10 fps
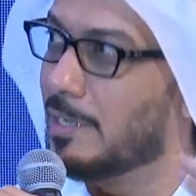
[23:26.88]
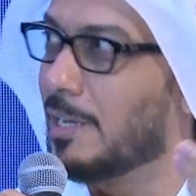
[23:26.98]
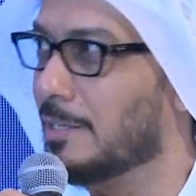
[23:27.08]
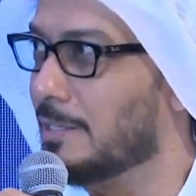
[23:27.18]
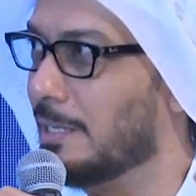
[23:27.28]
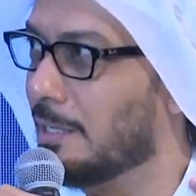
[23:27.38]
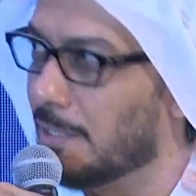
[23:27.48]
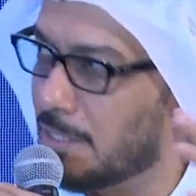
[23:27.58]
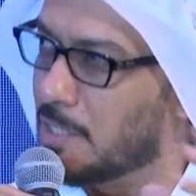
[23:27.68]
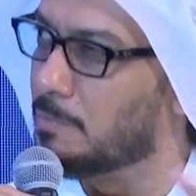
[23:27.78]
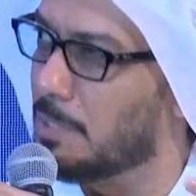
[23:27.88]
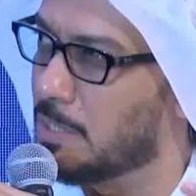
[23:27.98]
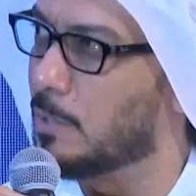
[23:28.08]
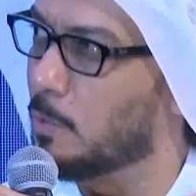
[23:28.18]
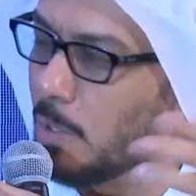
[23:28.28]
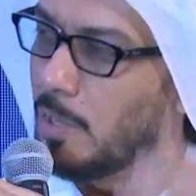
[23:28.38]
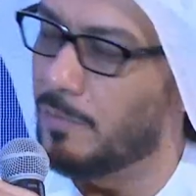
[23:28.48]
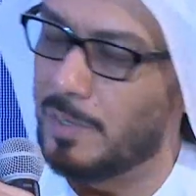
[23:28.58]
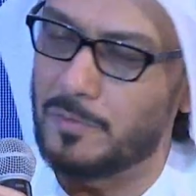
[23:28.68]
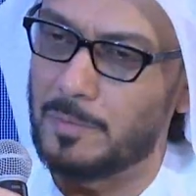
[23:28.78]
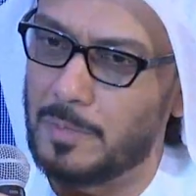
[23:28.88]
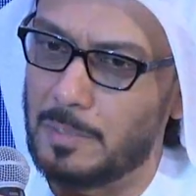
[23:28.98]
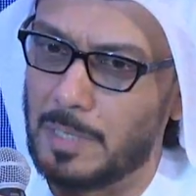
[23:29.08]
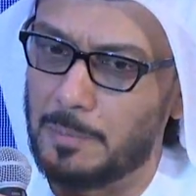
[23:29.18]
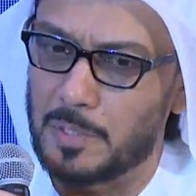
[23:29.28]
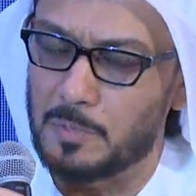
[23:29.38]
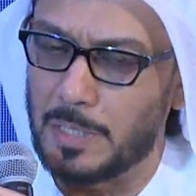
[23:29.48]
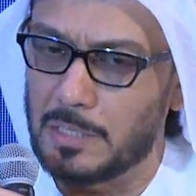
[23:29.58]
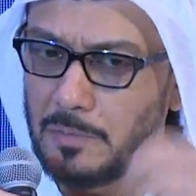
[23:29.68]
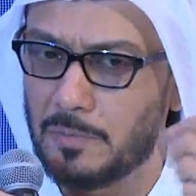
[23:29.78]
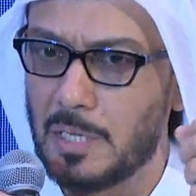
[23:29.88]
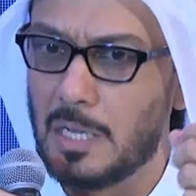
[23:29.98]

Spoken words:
not? I think this is missing, what I feel from my perspective.